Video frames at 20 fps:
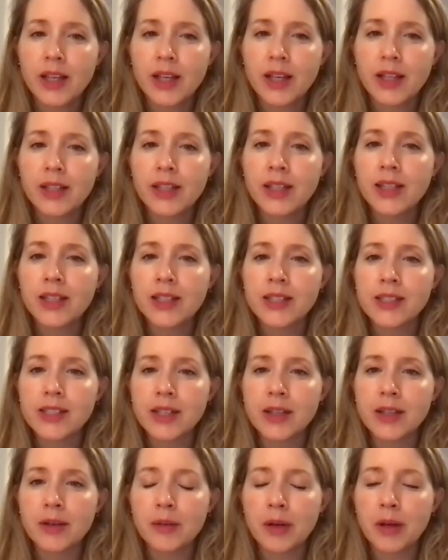Le-
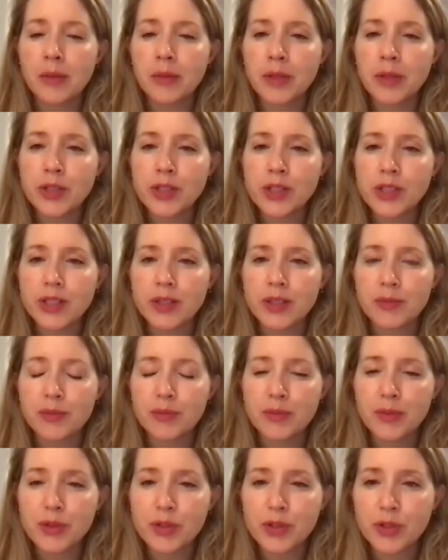Leland. I, I, mean, just to
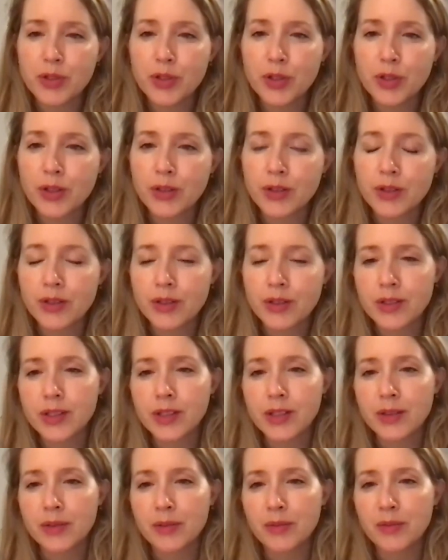turn
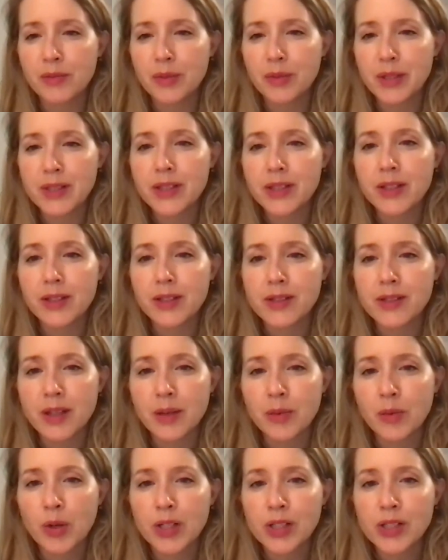to basically the
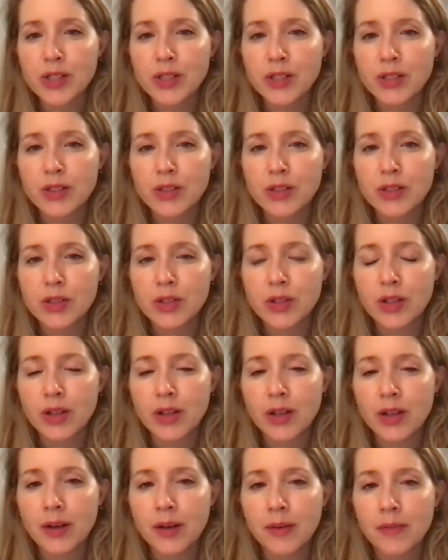same question to,
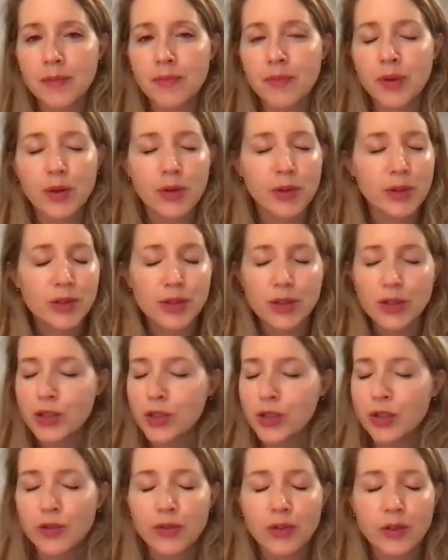um, or turn
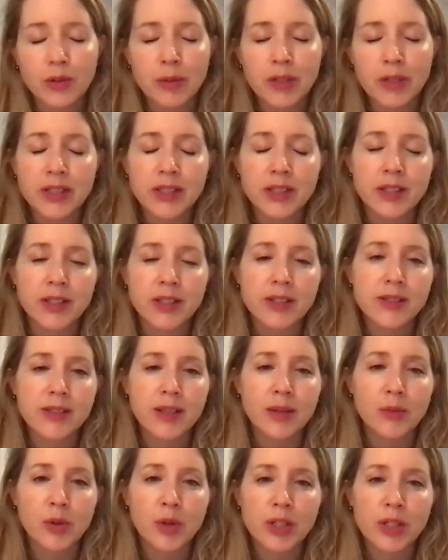to you for basically the
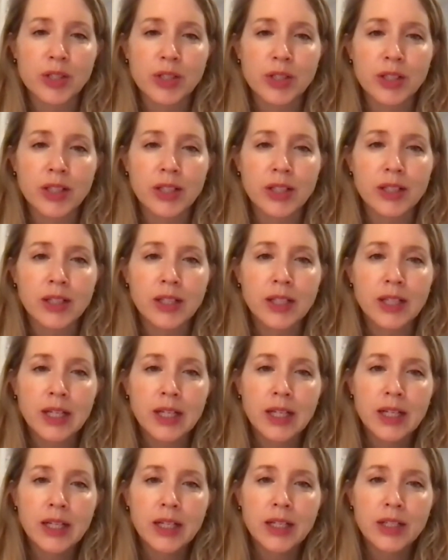same question. The uh,
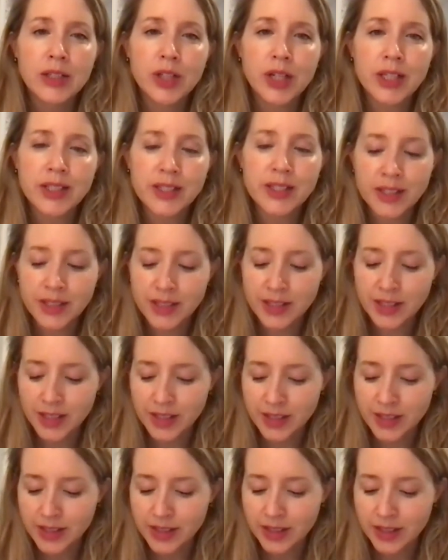Chinese
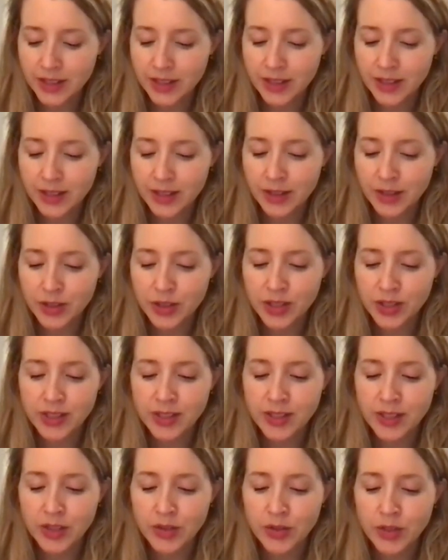entities, uh, just
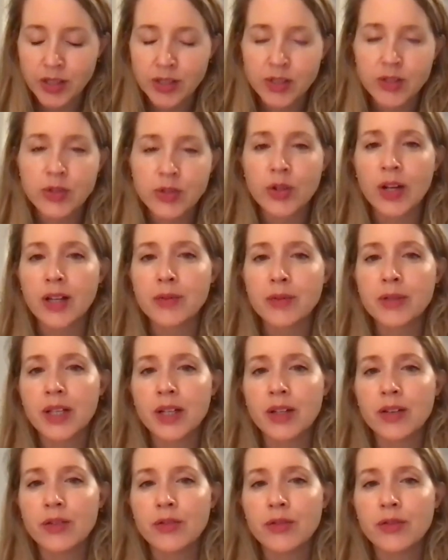as Adrian described,
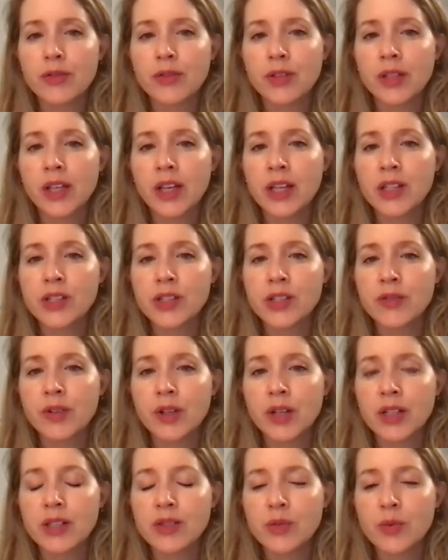have engaged in
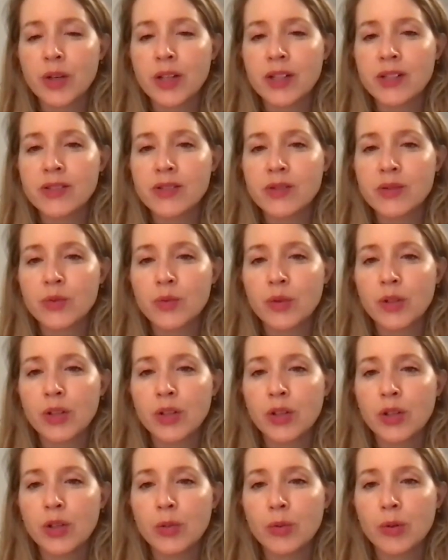various ways with
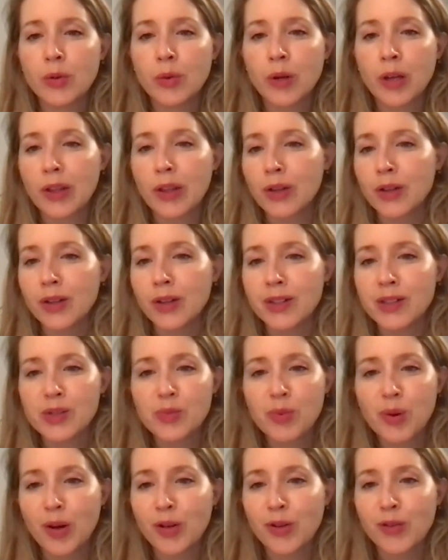Cuba, whether
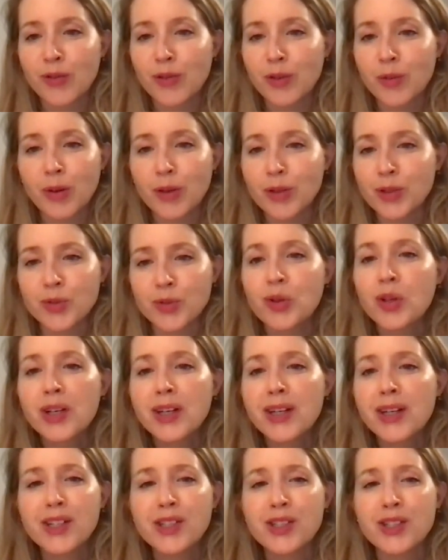as part of the Belt and Road
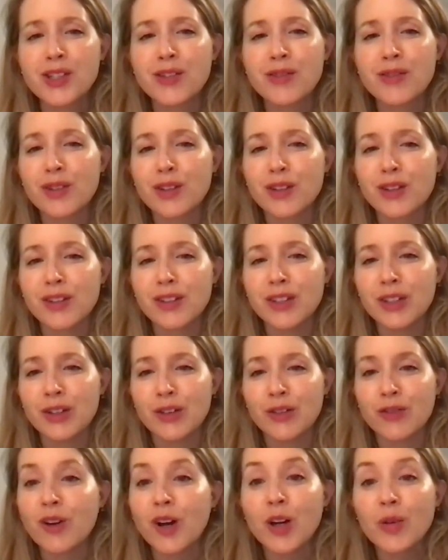Initiative or, you
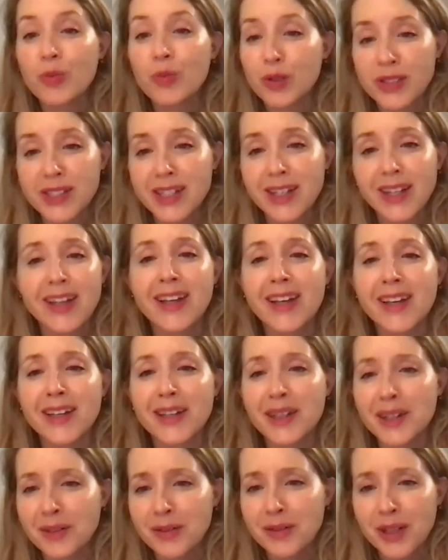know, far preceding it
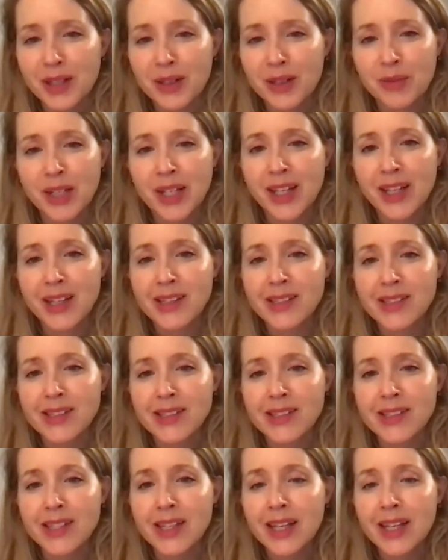in, in many
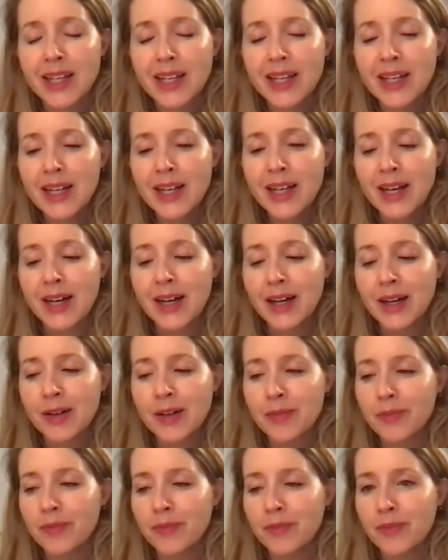cases.
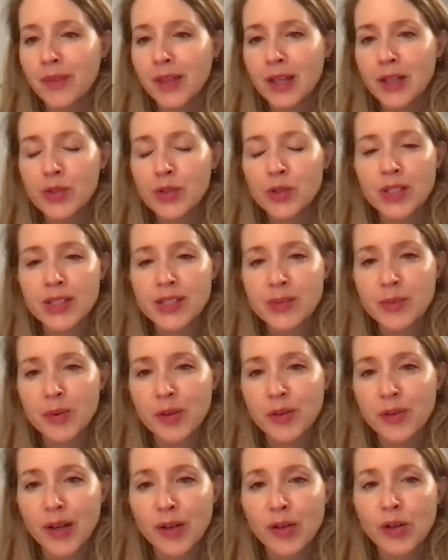Um, Adrian
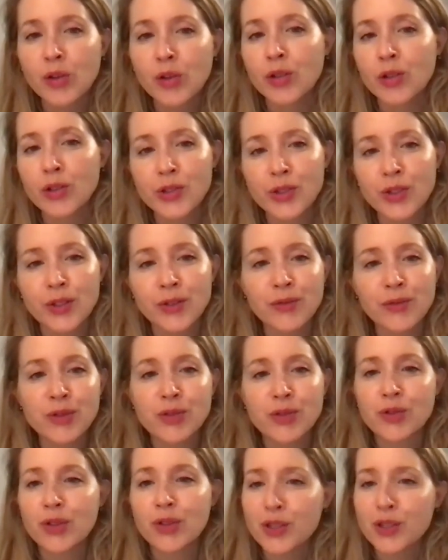spoke of agriculture,
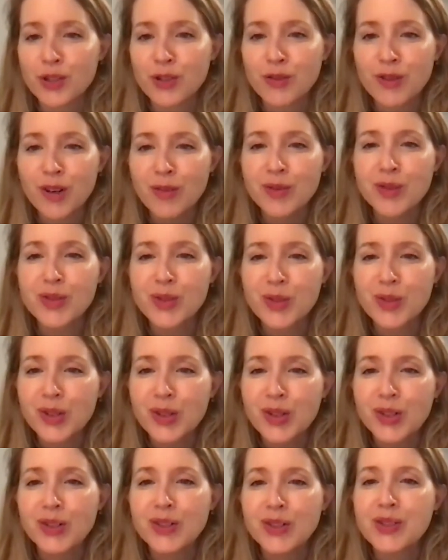infrastructure,
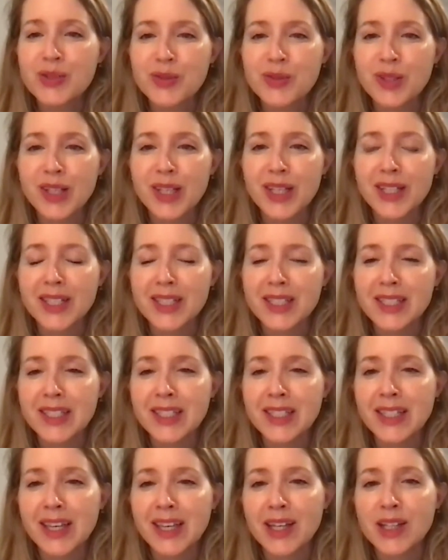pharmaceuticals related
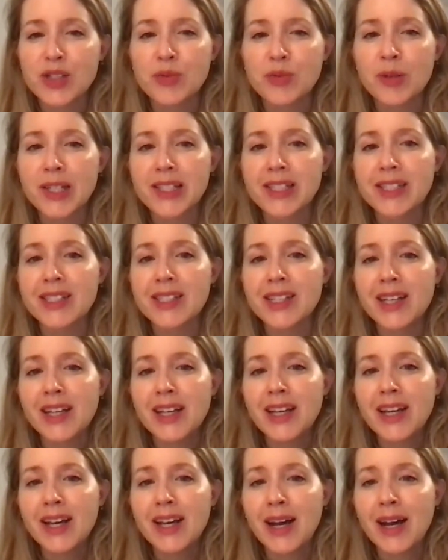engagement,
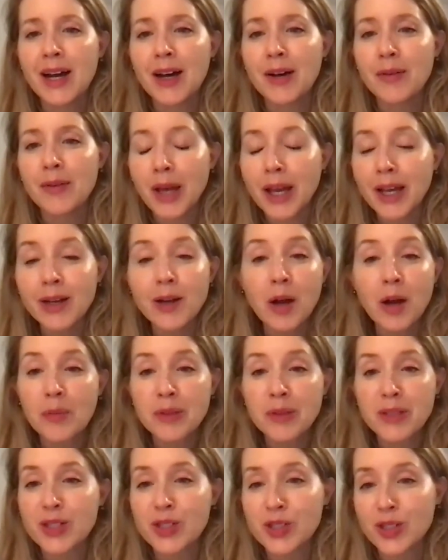um, and
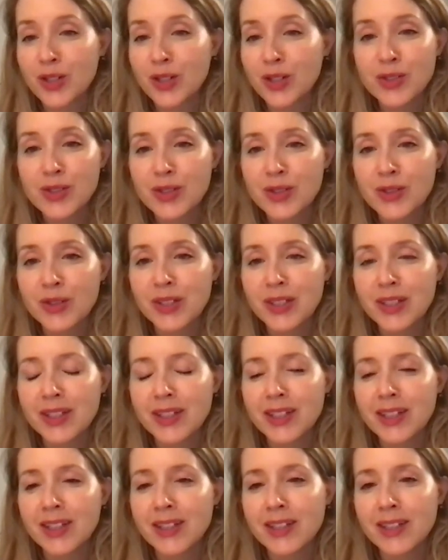competition also
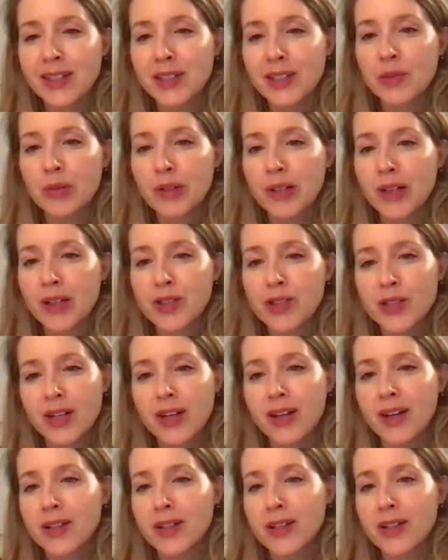in, in, in the production
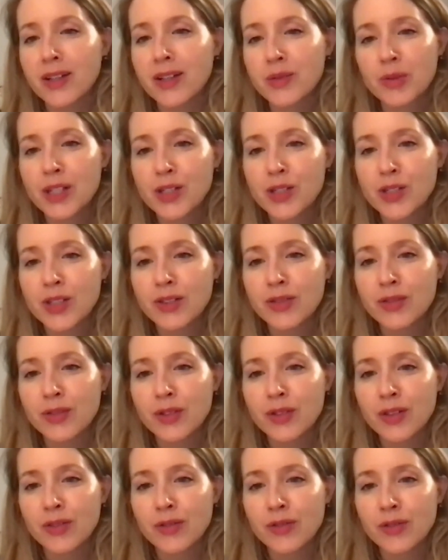and exportation
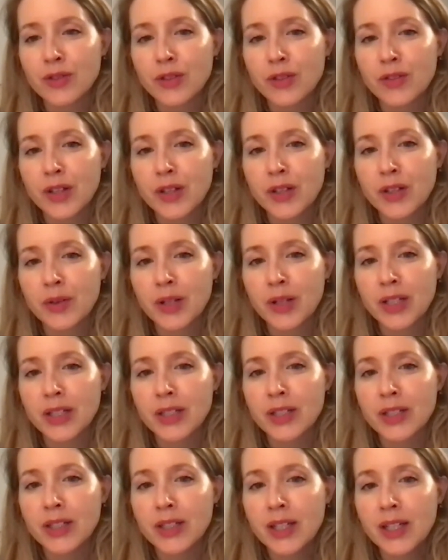of, of low value
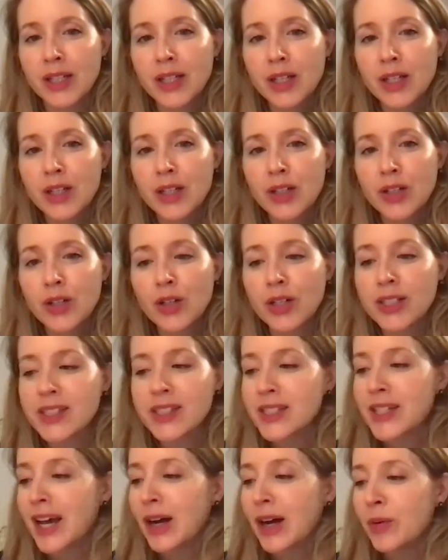added
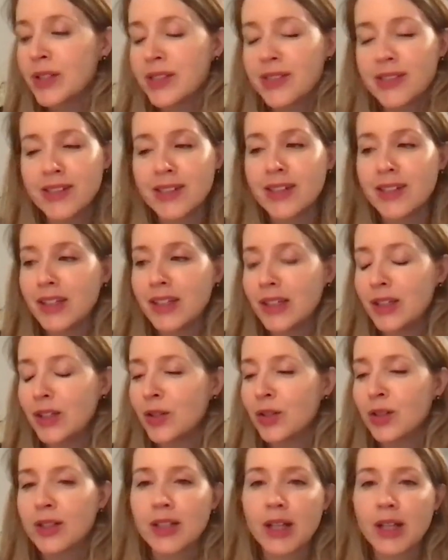goods. Now we see, you
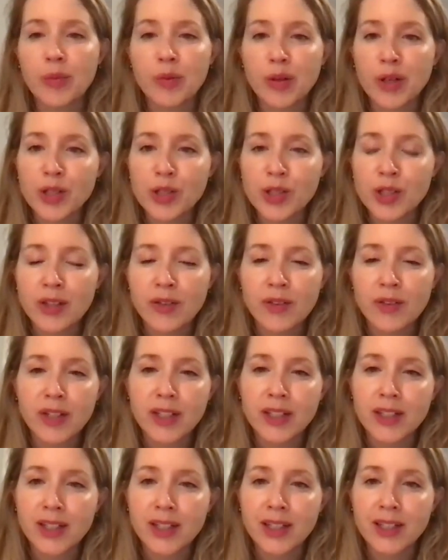know, collaboration even
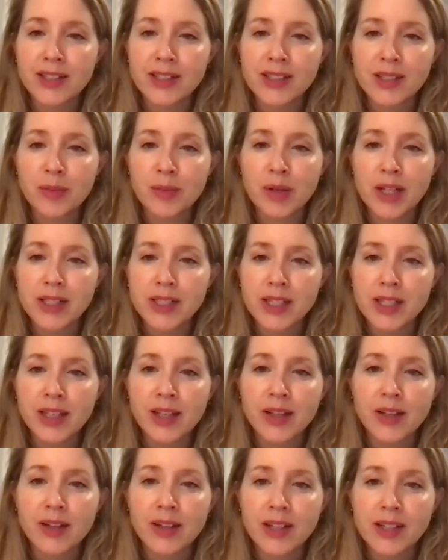in, in some high tech
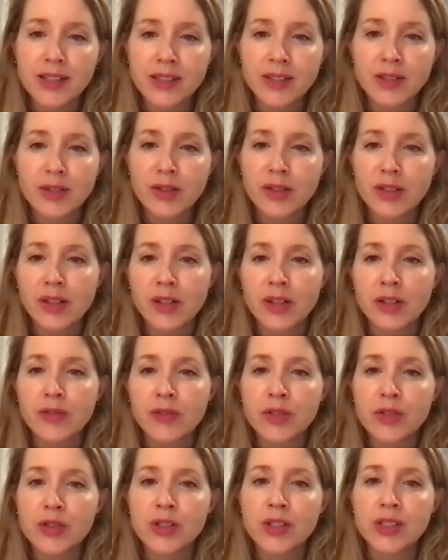areas, including
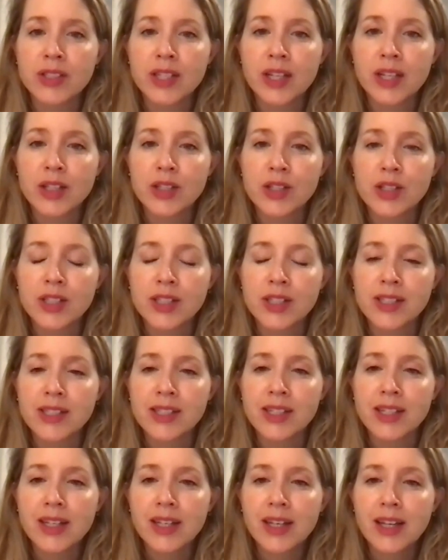artificial
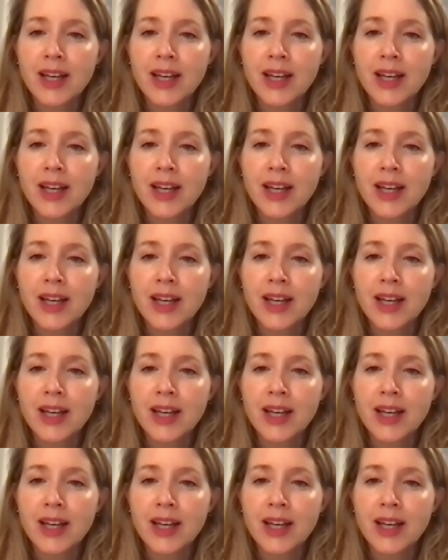intelligence.